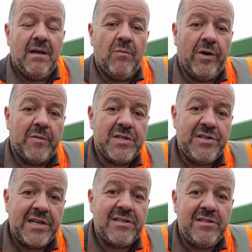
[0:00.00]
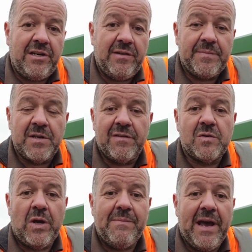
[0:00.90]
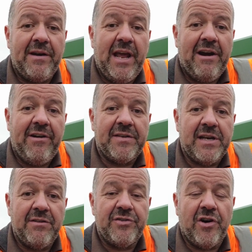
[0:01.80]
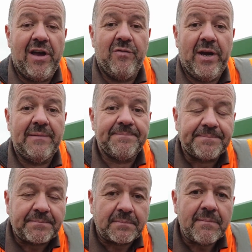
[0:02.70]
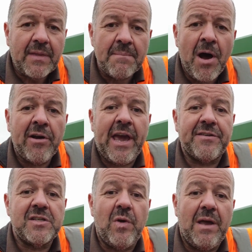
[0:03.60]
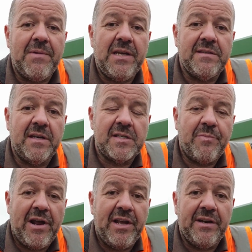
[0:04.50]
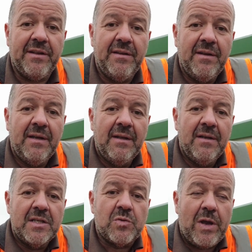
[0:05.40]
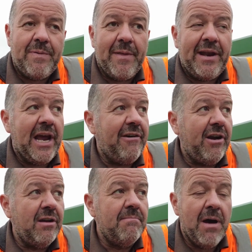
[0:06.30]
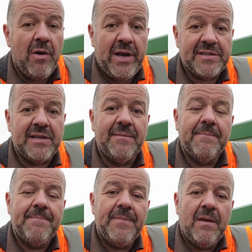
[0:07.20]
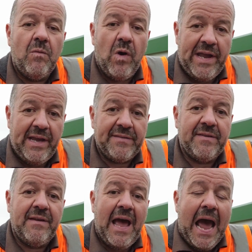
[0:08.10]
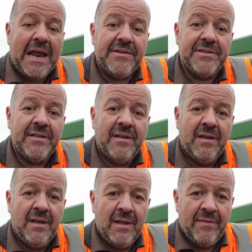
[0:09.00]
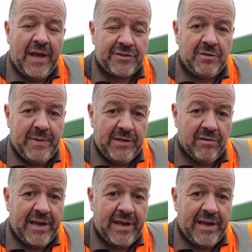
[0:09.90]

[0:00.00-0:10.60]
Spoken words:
what I would suggest is you sort of sweep down an area, say on your driveway, mark out a square metre, spread it, sweep up that area, mow it, weigh it, and that should be your